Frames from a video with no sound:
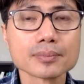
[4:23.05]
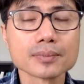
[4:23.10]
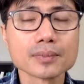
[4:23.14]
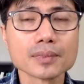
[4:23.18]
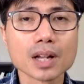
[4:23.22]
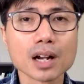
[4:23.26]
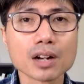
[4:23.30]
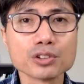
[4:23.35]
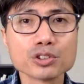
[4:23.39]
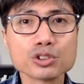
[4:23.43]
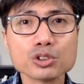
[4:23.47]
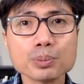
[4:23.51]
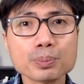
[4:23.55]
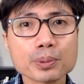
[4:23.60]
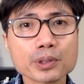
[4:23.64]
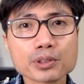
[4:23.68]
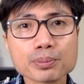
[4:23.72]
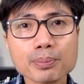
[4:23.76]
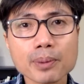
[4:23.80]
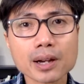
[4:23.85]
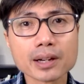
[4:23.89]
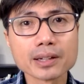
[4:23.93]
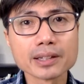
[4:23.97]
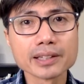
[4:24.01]
are super
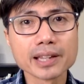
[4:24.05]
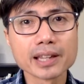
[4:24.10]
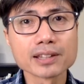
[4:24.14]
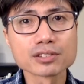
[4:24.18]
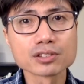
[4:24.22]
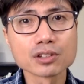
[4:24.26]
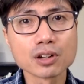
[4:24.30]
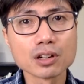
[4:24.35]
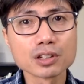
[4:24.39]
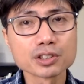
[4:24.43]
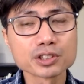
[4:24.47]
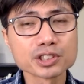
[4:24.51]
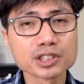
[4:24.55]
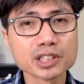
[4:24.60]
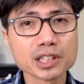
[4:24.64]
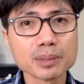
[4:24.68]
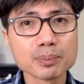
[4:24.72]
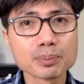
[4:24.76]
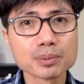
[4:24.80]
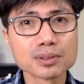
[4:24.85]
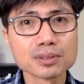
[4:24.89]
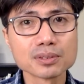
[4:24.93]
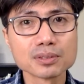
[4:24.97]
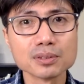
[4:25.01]
smart and get
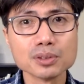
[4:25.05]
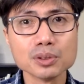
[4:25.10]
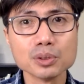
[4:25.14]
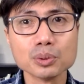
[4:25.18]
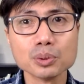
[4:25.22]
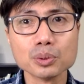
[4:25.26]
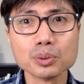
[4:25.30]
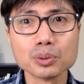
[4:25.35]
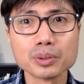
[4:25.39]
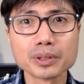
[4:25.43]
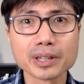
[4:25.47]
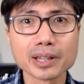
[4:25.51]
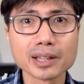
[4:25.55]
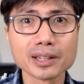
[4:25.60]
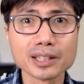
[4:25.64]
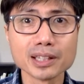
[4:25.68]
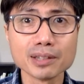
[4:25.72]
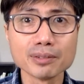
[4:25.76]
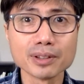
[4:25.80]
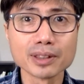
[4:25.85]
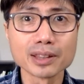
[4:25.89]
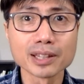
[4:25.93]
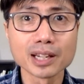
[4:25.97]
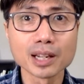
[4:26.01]
scholarships, you can
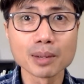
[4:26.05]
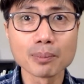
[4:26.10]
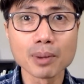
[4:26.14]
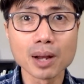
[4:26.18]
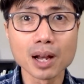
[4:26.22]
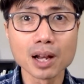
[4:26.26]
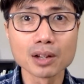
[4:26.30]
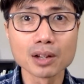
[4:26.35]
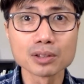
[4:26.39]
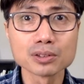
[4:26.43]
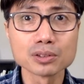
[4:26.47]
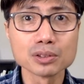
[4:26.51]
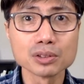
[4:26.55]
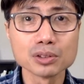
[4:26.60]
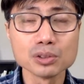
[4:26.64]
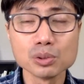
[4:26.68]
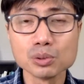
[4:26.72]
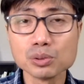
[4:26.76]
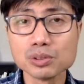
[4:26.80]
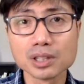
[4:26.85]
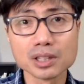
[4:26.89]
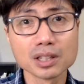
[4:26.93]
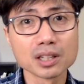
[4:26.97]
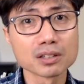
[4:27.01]
even think about
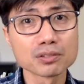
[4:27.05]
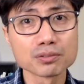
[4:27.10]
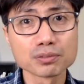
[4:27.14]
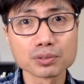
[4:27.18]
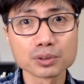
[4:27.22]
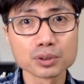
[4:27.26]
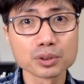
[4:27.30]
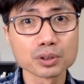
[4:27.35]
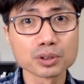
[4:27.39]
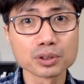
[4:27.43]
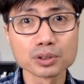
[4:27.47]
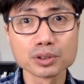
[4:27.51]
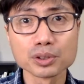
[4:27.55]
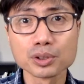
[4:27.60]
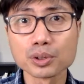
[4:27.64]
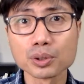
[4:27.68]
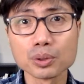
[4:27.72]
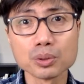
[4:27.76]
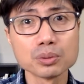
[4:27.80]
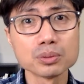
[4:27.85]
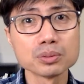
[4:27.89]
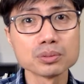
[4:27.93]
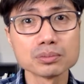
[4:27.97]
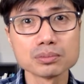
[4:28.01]
using it for your
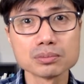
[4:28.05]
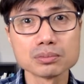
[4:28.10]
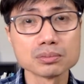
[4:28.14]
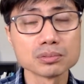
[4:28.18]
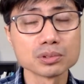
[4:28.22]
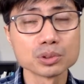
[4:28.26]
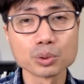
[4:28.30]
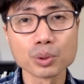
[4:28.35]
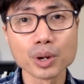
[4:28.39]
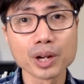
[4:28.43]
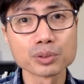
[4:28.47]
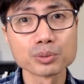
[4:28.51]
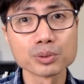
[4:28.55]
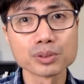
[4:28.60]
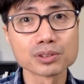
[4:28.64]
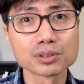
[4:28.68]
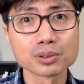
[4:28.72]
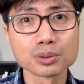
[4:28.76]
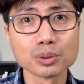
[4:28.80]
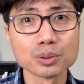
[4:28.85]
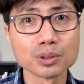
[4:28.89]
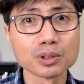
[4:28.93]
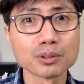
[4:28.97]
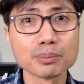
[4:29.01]
own graduate
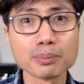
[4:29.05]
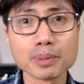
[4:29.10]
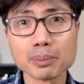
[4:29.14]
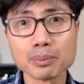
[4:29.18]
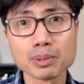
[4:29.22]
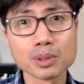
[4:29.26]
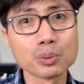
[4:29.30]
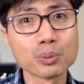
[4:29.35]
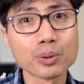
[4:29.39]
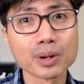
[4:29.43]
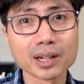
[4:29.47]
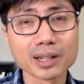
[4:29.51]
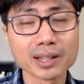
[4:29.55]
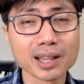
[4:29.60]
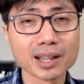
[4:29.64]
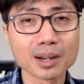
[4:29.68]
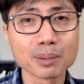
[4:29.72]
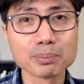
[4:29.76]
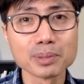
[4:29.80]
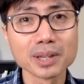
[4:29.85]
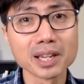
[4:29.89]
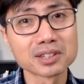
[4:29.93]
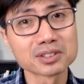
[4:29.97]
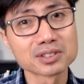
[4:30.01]
school, or maybe you want to get a
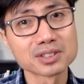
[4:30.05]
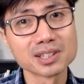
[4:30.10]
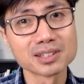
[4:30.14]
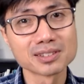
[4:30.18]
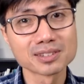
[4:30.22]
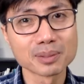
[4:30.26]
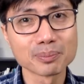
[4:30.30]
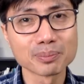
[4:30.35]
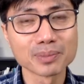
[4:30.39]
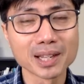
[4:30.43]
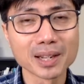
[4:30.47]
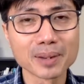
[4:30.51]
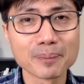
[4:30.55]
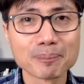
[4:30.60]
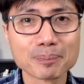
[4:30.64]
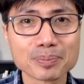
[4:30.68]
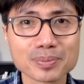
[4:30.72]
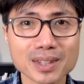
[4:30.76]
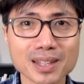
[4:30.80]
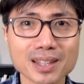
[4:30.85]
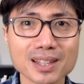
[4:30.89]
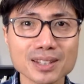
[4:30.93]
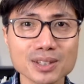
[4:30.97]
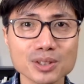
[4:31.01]
PhD someday.
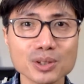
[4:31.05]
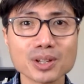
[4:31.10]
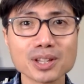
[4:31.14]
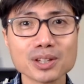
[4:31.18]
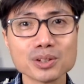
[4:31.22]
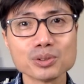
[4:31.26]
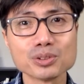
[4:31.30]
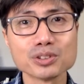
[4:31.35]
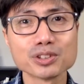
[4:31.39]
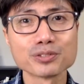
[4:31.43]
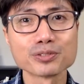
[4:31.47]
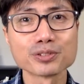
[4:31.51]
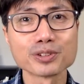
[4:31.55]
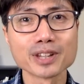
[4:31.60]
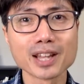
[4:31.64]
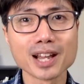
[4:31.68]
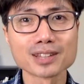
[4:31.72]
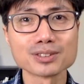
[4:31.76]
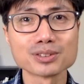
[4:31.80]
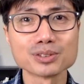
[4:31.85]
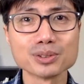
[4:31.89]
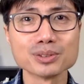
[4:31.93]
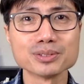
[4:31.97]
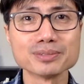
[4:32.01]
You can use it for
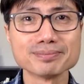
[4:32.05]
that too.